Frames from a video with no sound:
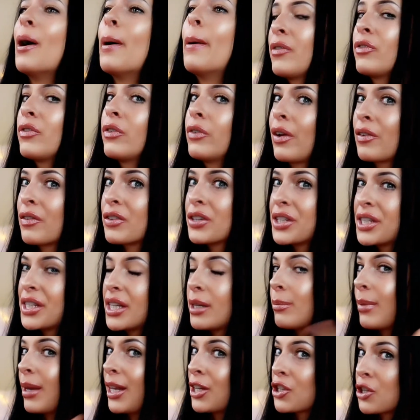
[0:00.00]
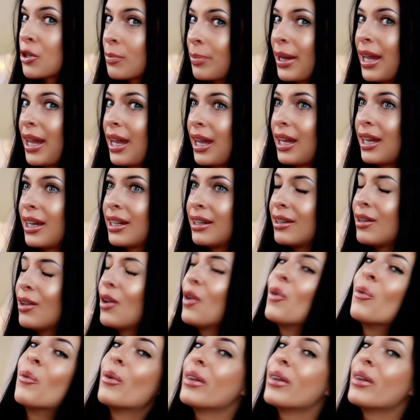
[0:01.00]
If you've ever seen Major Pain